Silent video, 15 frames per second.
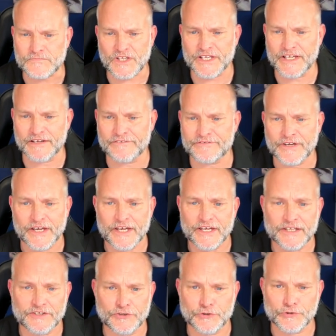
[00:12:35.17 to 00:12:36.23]
If
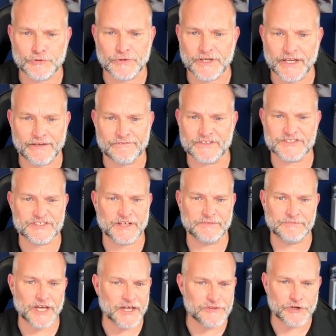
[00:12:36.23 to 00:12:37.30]
it's
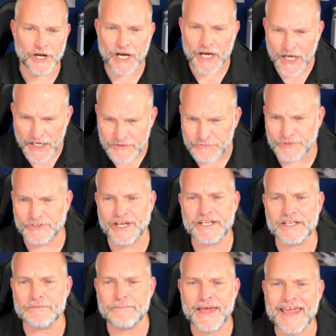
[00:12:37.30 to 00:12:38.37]
another
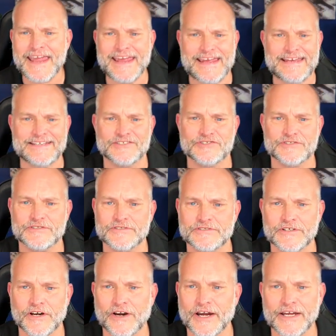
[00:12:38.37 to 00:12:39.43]
unrelated page,
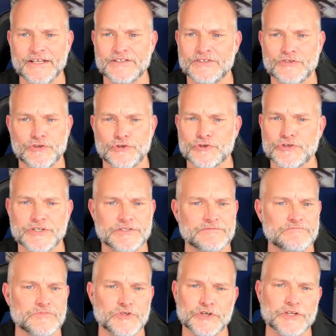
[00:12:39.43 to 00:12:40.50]
all right, you could
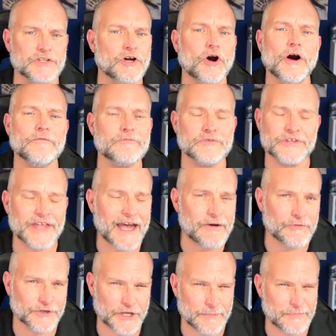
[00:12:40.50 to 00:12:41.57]
offer that
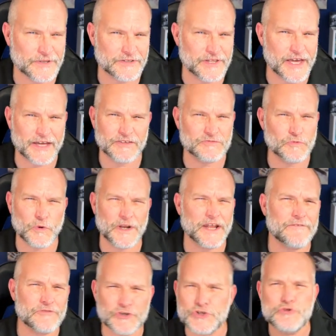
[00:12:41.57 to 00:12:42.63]
one up in that.
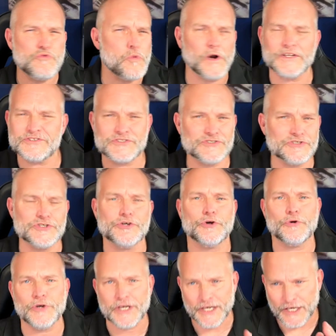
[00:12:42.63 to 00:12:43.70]
Whatever you want to
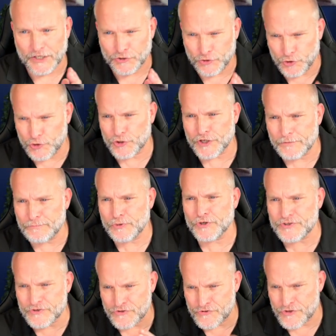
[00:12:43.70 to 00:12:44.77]
do, you can
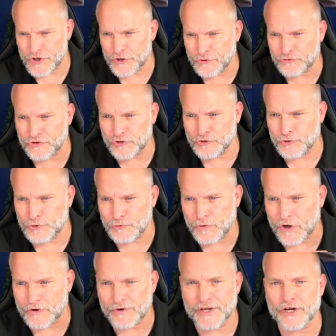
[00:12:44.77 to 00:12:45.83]
put those
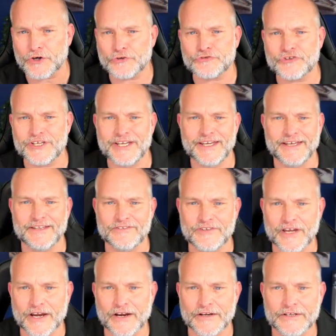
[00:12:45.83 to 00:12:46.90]
URLs in
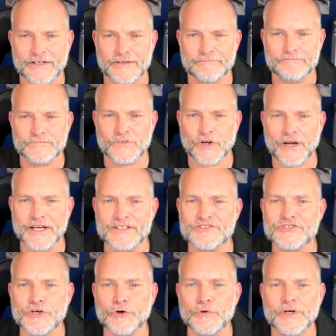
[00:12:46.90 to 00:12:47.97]
there. All right,
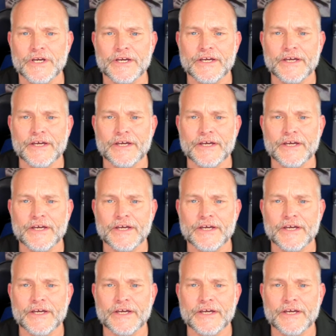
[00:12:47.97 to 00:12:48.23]
so